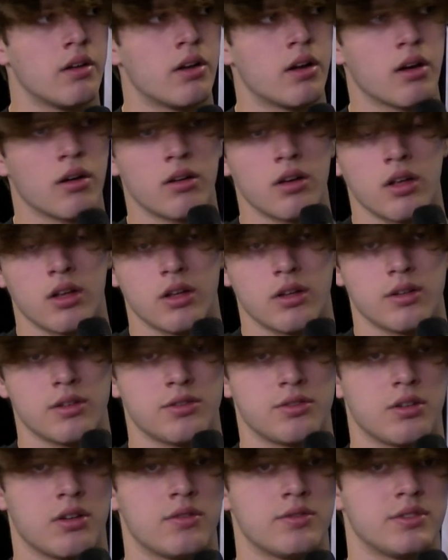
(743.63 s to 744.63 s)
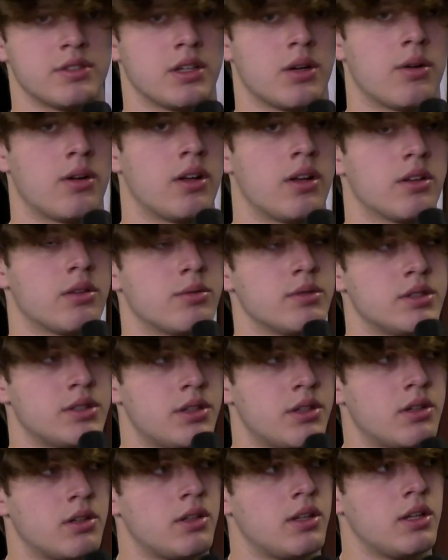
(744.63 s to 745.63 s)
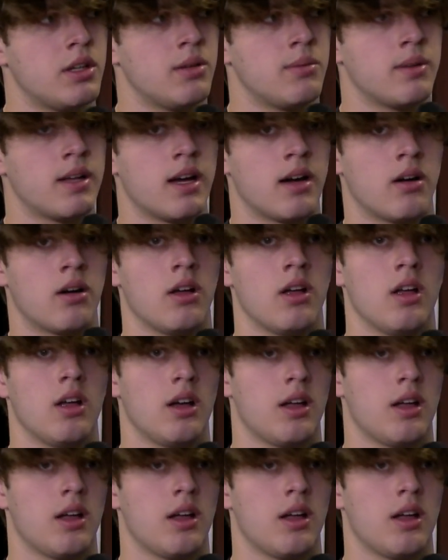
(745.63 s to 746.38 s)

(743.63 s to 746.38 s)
You know, he deserves it going on to his third team now.